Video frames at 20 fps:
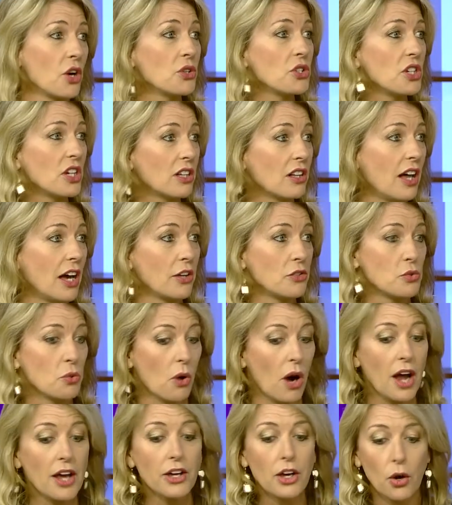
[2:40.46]
coaching clients,
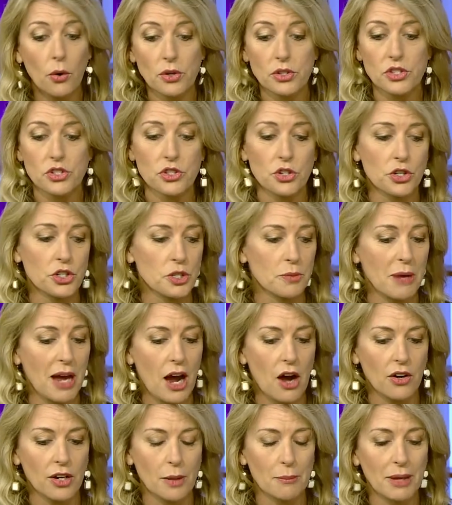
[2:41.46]
where I go and search them
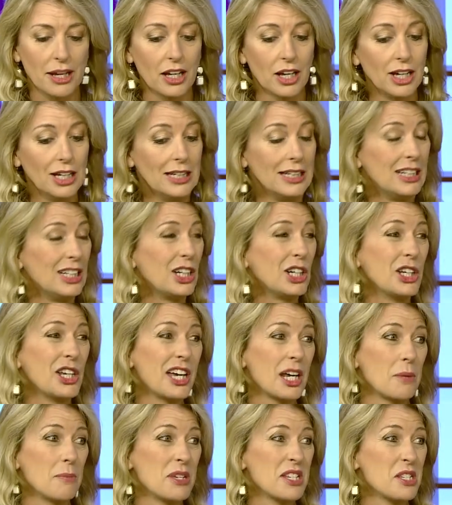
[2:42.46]
out, and I'm like, oh, you
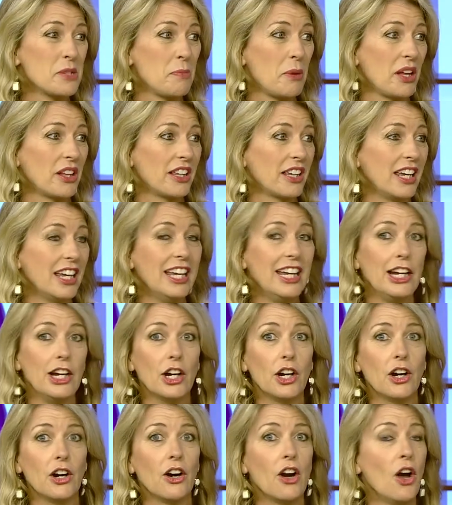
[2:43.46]
got a misspelling
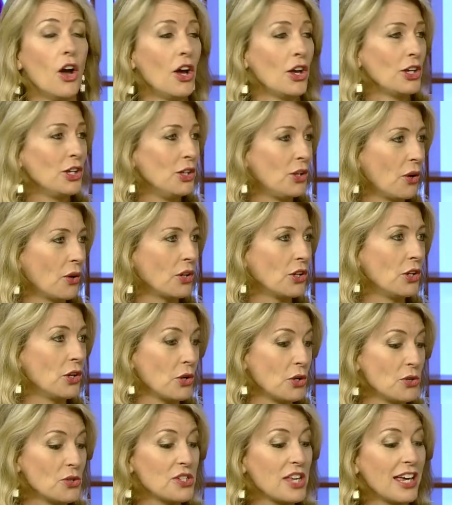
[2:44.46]
here. You don't, you know,
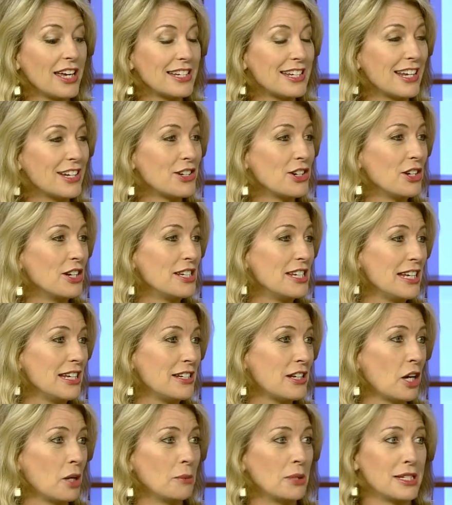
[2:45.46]
you say attention to
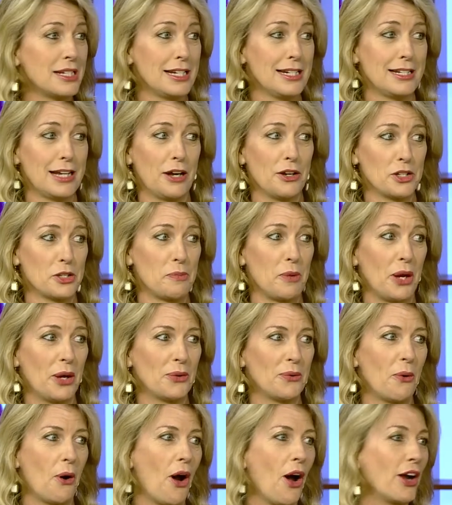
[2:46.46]
detail, but detail
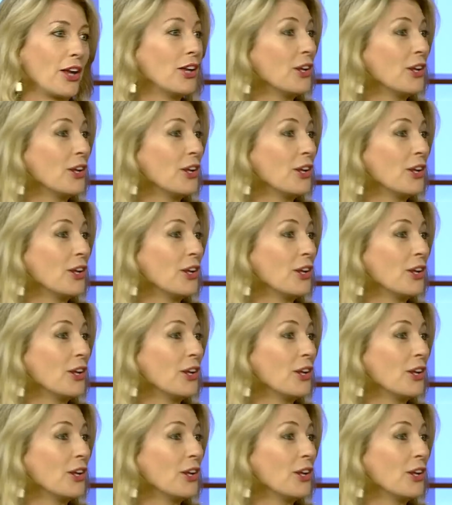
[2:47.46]
spelled wrong.